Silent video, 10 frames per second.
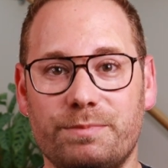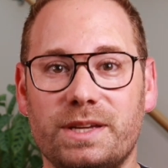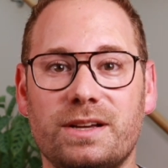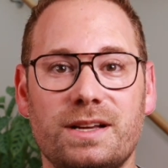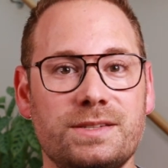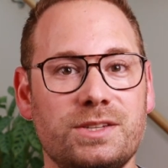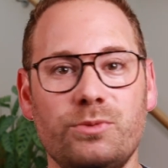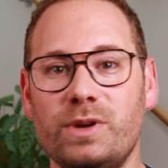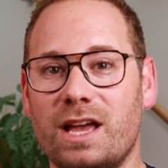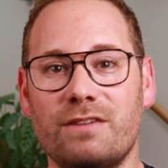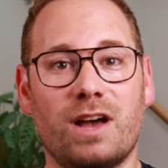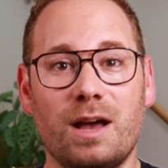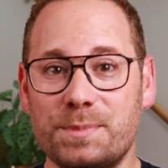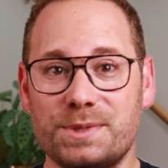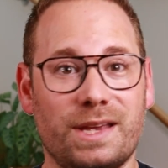Because you will have
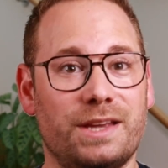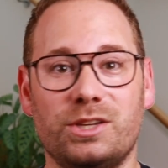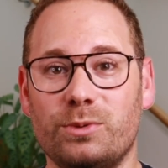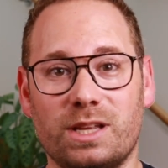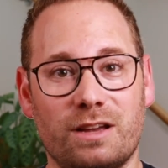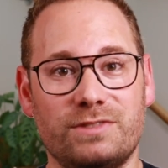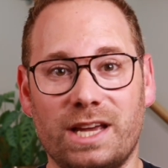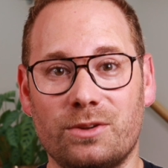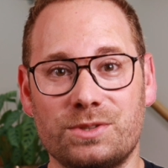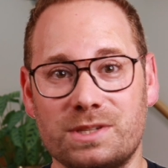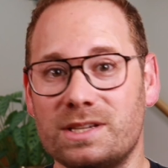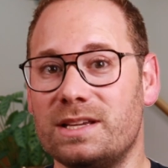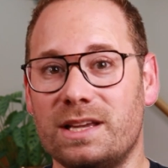ups and you will have downs.